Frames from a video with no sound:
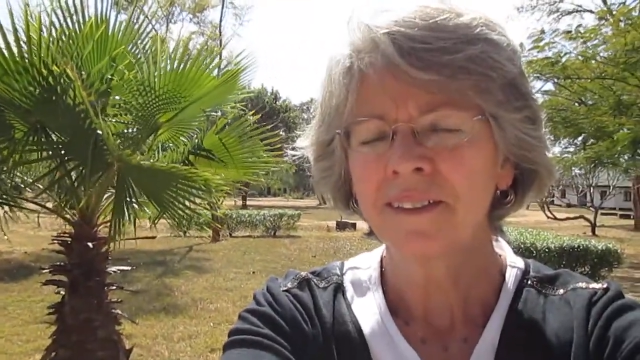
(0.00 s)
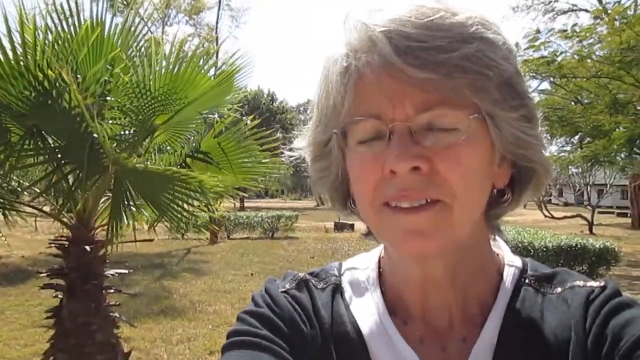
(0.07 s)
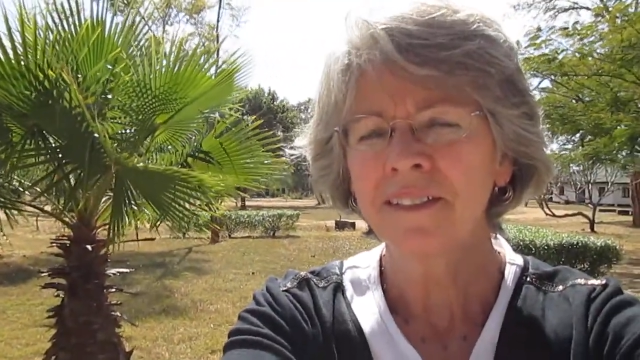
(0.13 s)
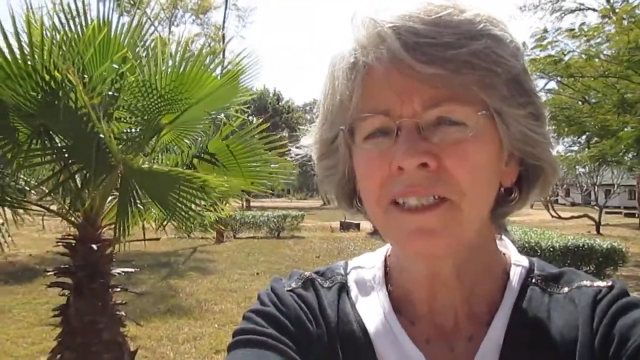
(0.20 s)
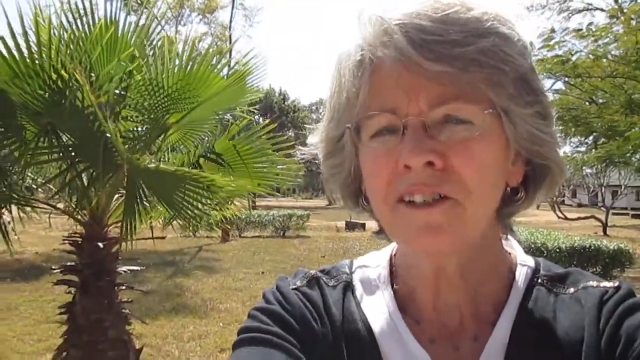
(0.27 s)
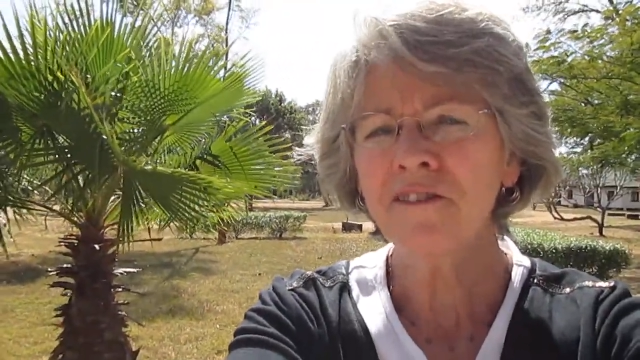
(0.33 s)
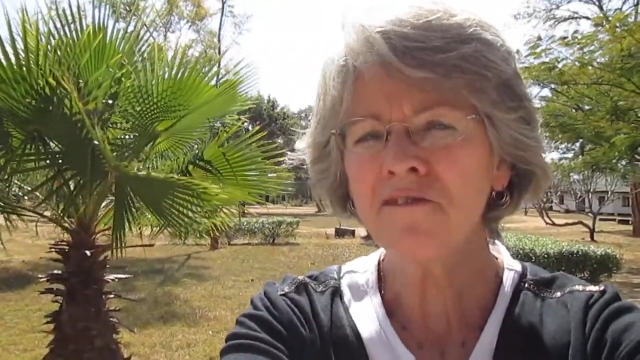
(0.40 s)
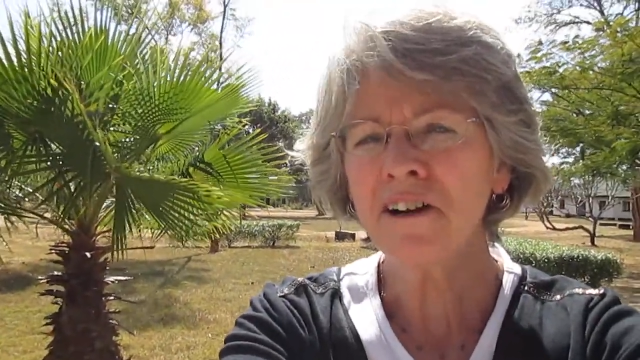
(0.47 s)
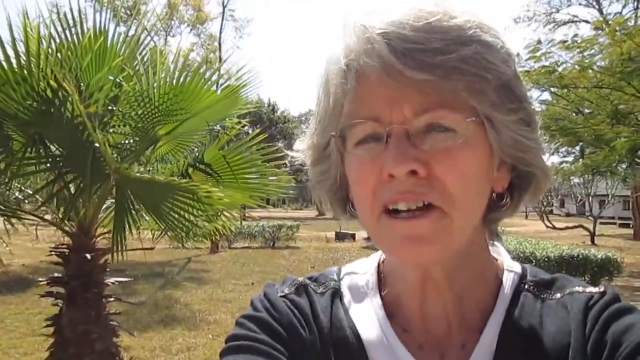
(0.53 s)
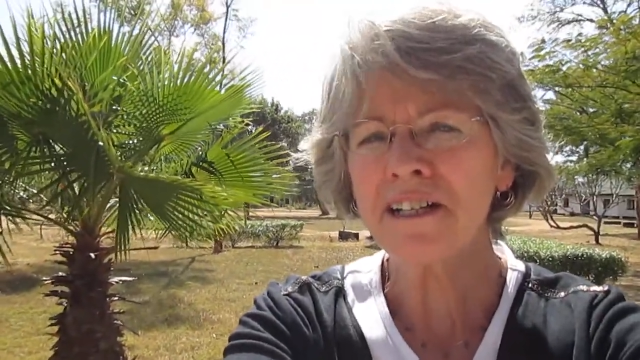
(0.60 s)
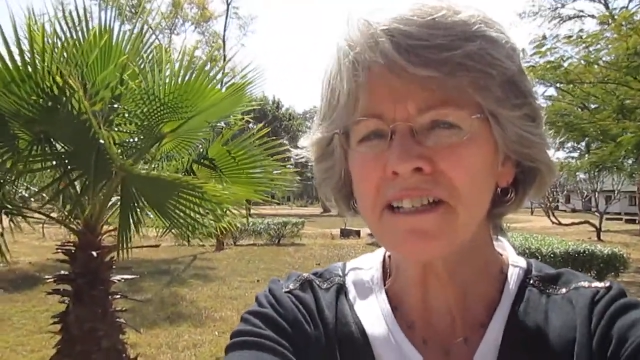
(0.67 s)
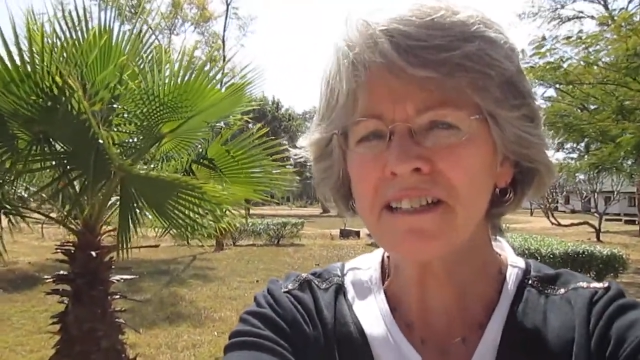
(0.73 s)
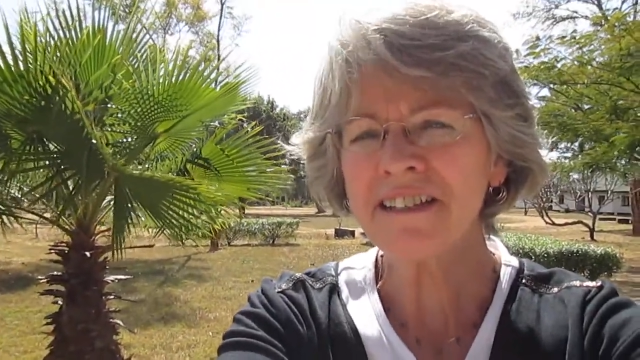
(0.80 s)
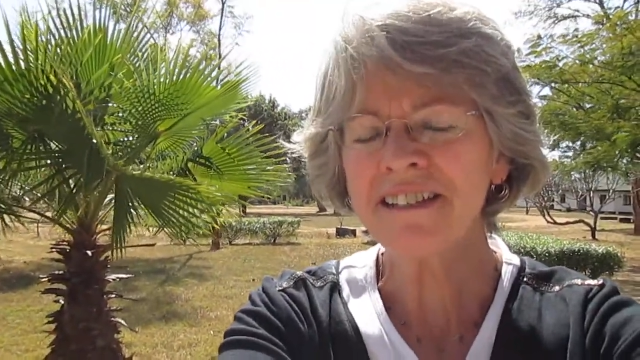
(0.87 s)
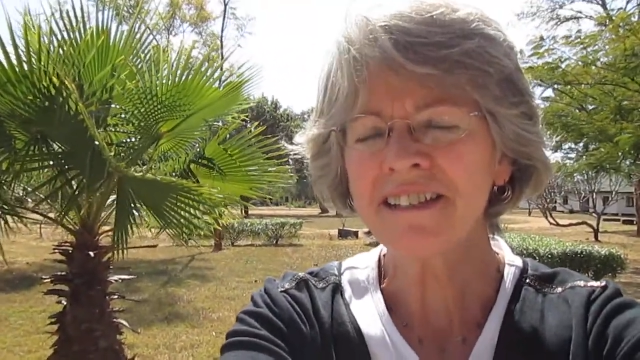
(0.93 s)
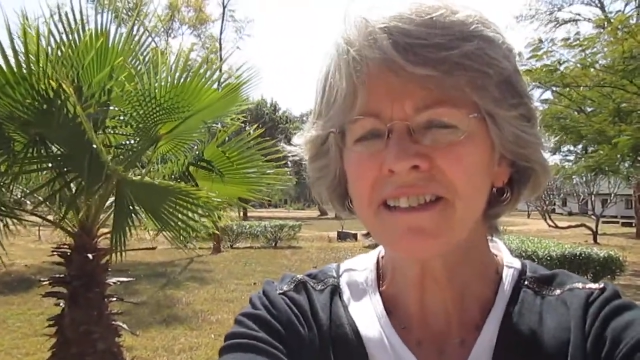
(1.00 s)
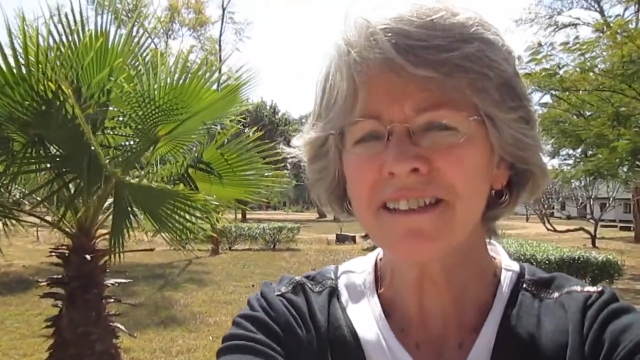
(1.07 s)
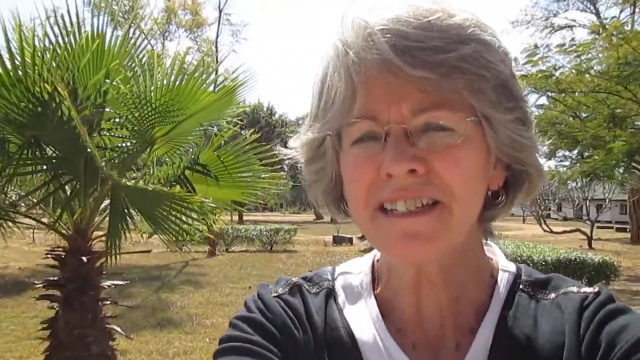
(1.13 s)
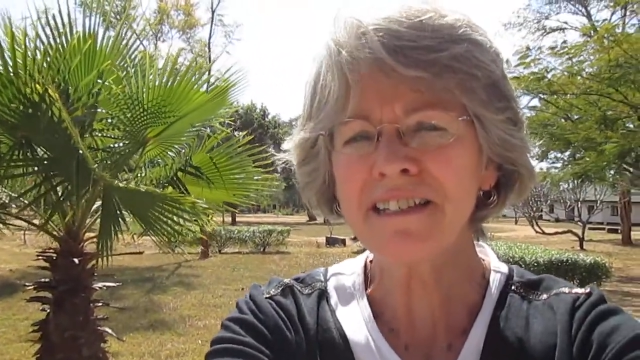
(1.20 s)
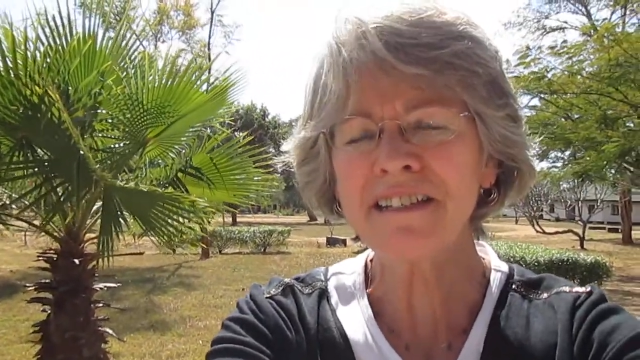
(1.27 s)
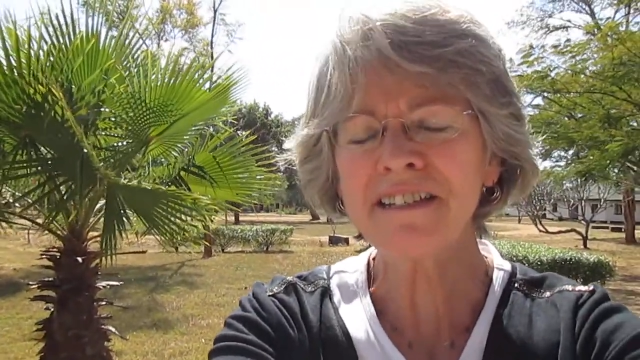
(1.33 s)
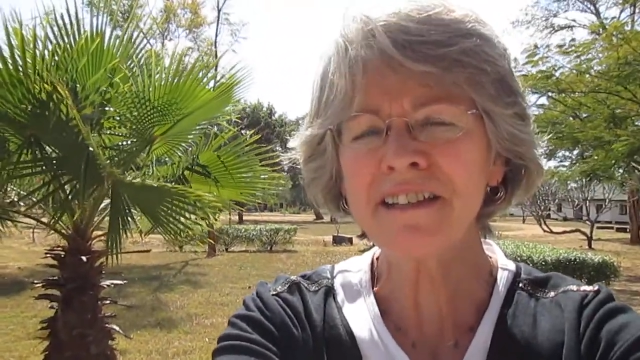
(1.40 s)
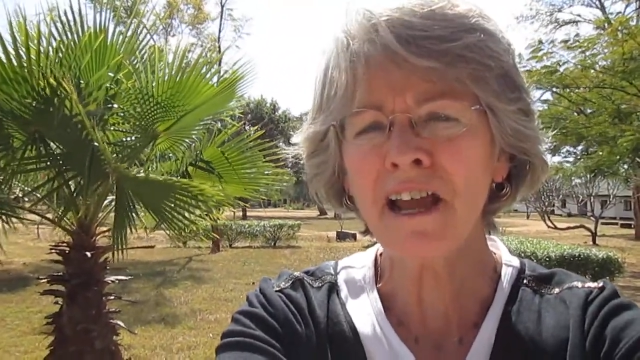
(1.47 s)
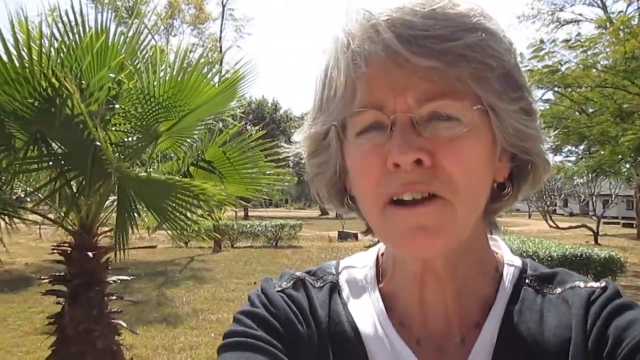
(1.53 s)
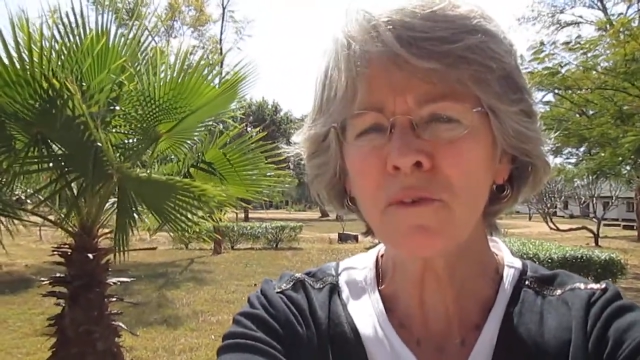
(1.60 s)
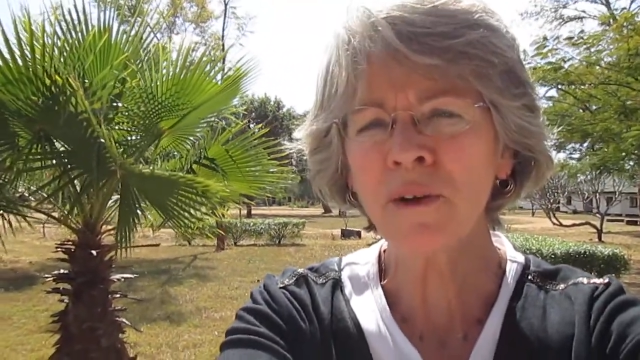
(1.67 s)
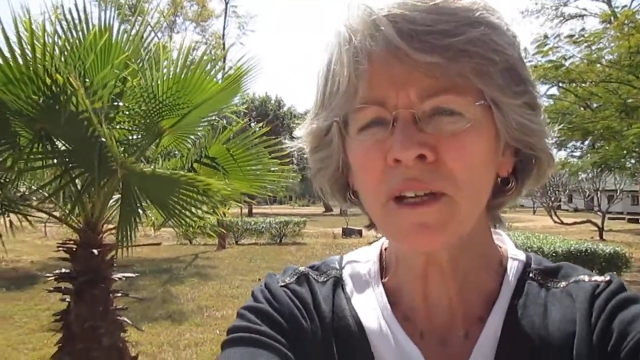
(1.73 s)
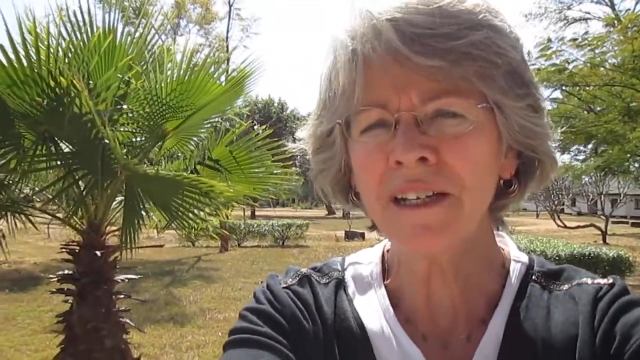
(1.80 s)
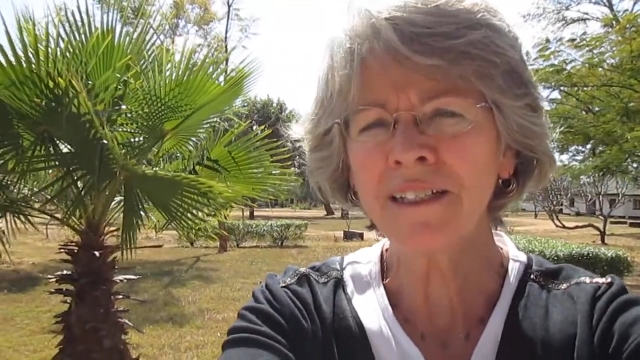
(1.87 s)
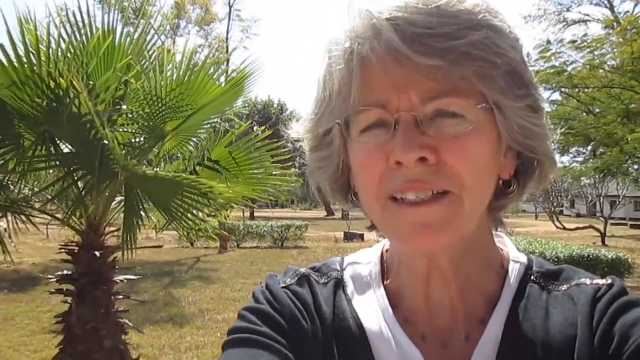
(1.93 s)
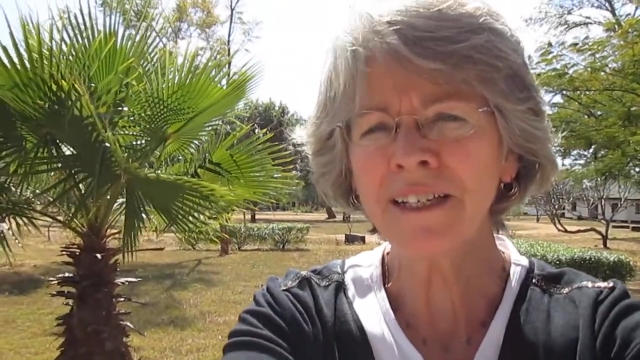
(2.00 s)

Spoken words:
Dear friends, this is Irene,